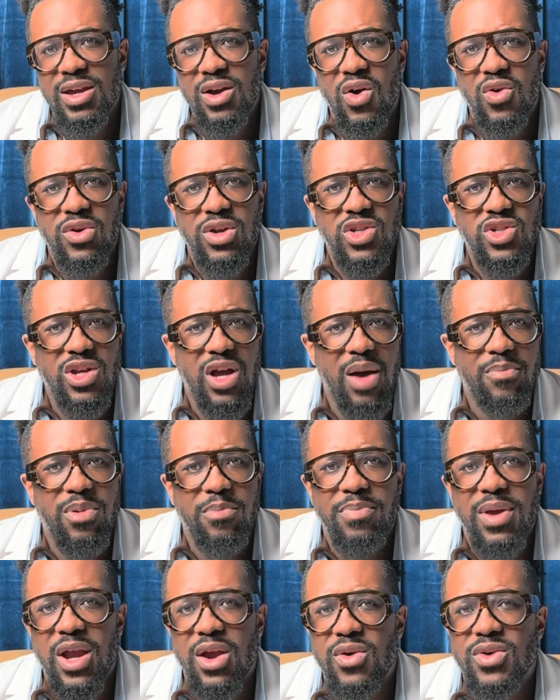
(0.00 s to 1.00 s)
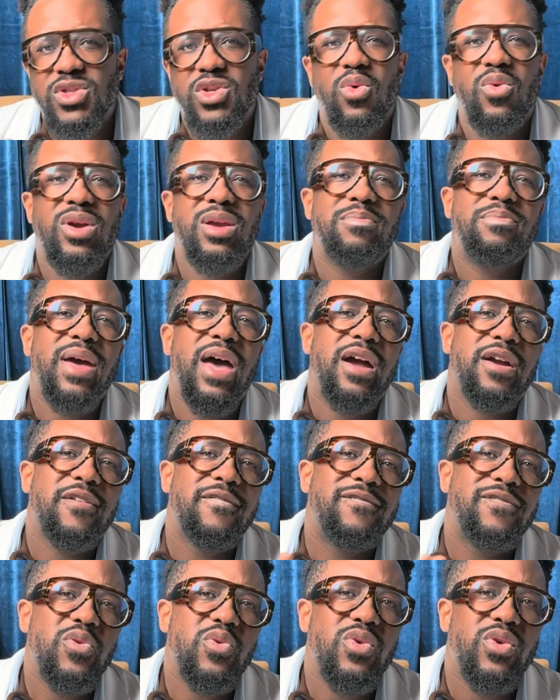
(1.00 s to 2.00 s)
own a shop in Paris going back
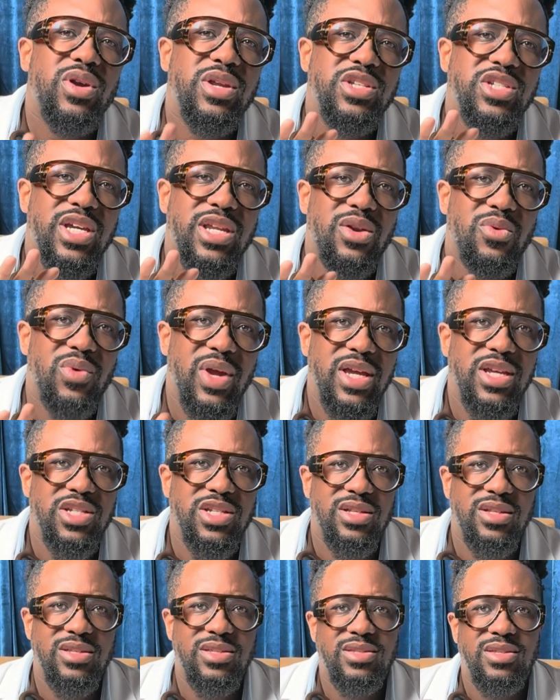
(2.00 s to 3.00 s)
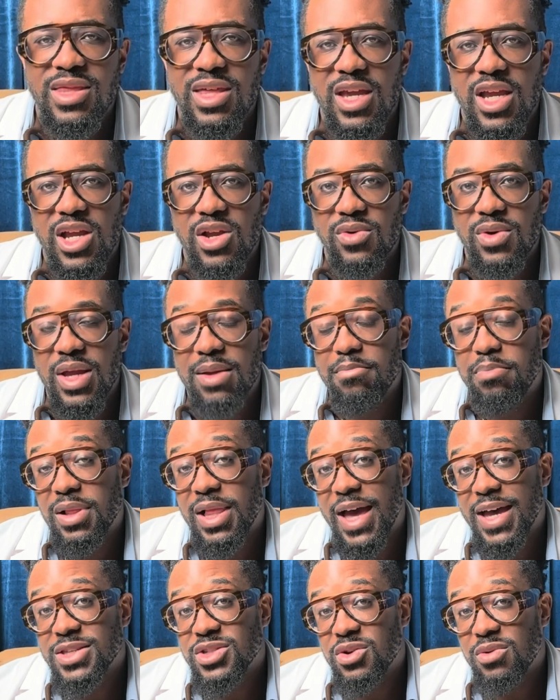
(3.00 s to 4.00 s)
4 generations. They create
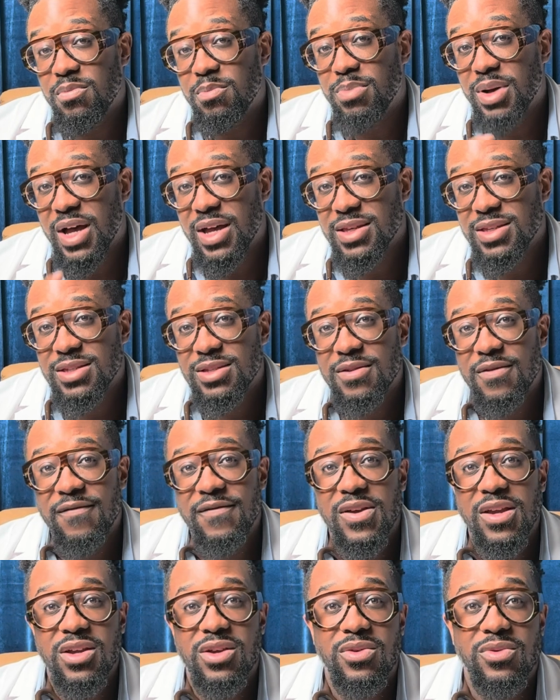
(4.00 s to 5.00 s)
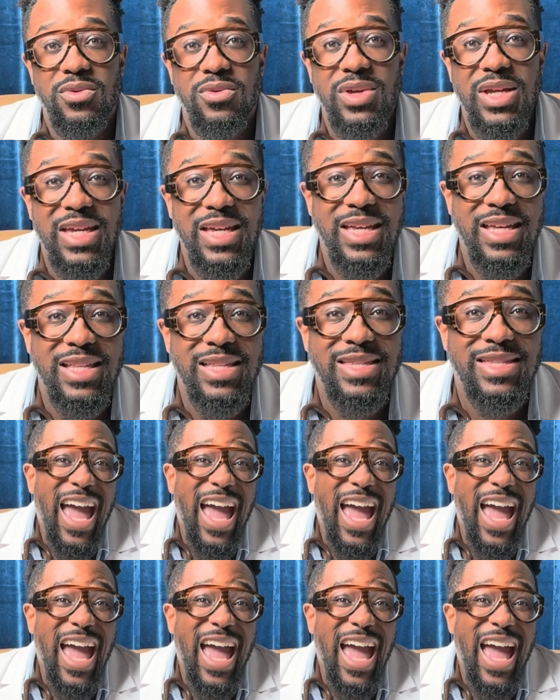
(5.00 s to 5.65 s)
plaster busts, figurines,